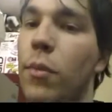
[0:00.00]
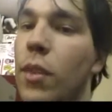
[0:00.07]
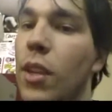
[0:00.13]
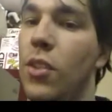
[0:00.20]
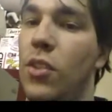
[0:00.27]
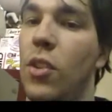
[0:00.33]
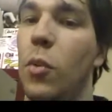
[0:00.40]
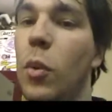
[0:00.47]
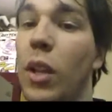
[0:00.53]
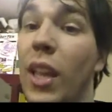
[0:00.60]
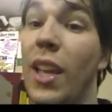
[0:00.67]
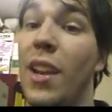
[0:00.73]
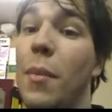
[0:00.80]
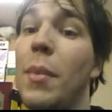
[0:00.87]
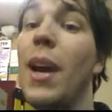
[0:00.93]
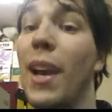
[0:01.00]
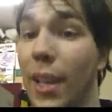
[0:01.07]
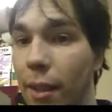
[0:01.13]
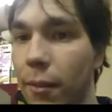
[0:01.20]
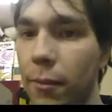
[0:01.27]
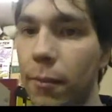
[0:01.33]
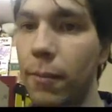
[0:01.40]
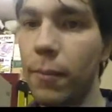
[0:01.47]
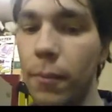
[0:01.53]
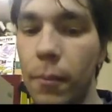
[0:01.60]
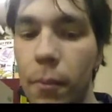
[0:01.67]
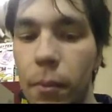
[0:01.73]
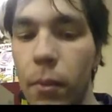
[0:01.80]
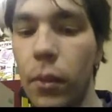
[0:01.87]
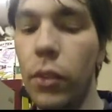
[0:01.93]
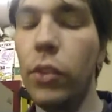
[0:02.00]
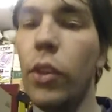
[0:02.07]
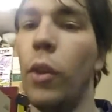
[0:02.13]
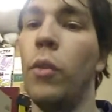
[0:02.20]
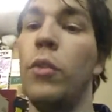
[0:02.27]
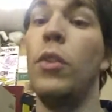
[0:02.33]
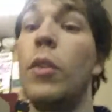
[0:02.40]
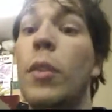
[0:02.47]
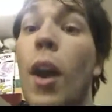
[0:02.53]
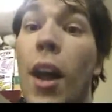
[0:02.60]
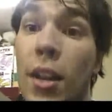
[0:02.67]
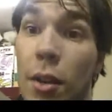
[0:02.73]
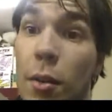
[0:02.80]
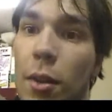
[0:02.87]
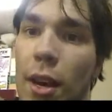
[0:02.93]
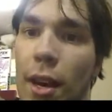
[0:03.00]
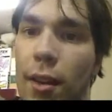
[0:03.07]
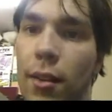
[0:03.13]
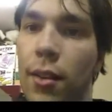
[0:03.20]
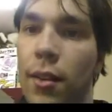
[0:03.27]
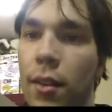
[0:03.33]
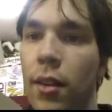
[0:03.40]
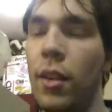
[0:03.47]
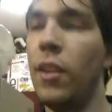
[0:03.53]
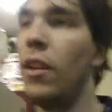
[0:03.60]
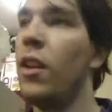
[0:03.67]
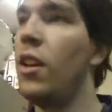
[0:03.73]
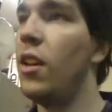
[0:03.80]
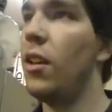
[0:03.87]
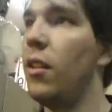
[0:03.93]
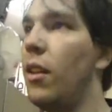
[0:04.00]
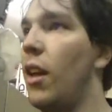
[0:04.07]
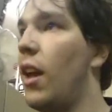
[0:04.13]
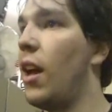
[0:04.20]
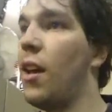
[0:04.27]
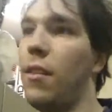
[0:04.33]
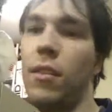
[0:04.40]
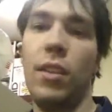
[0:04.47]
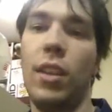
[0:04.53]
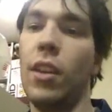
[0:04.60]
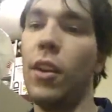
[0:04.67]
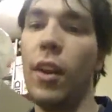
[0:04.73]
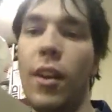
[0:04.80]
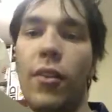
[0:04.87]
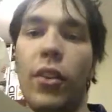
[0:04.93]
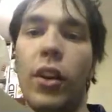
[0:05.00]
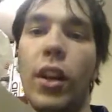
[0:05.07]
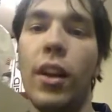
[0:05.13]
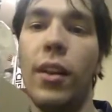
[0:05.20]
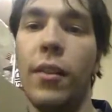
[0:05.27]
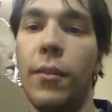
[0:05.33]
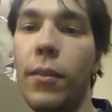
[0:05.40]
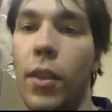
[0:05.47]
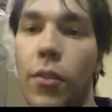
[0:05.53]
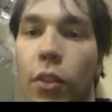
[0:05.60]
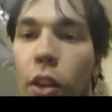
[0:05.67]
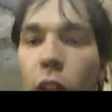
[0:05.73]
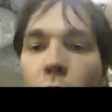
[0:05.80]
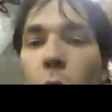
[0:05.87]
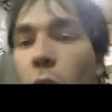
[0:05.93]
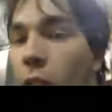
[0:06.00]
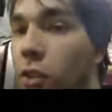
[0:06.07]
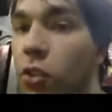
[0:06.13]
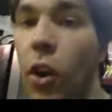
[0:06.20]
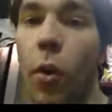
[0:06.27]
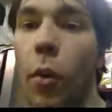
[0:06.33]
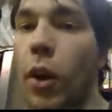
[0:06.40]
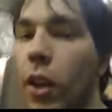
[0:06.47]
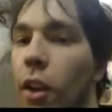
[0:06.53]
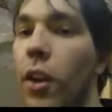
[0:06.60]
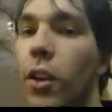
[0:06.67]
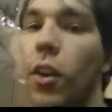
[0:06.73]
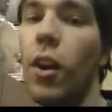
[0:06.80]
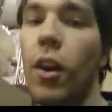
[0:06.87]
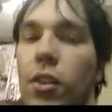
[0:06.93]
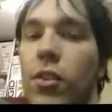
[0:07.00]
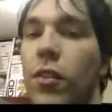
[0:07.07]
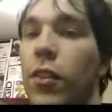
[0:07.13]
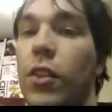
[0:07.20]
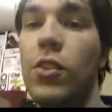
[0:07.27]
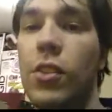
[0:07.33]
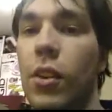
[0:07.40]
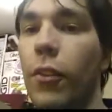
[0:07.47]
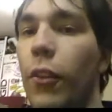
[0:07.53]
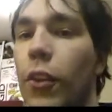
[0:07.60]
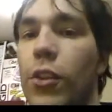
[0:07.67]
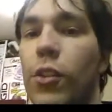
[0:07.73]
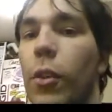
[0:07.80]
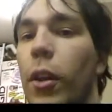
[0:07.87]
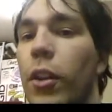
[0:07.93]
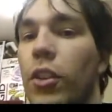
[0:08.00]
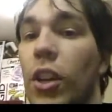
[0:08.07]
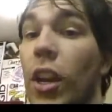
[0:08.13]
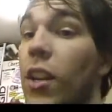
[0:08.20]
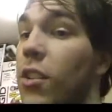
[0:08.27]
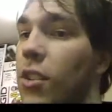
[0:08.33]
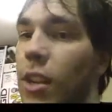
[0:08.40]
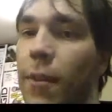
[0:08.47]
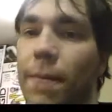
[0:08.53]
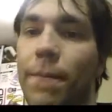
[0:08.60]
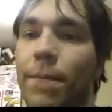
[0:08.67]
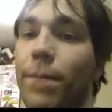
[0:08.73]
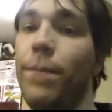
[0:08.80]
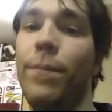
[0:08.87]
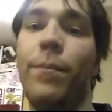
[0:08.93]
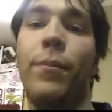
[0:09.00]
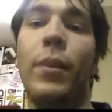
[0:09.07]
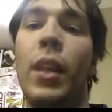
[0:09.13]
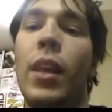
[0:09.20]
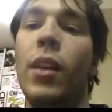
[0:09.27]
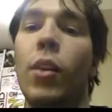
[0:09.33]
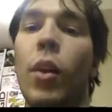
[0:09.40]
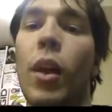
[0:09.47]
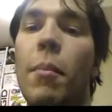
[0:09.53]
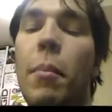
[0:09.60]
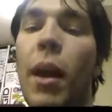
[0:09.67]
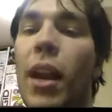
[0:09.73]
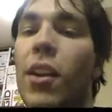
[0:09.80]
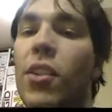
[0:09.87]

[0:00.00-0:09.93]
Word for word: because you will end up dying. So do not do that. You know, if you're gonna want to start working on cars, if this is your first oil change, then go ahead and buy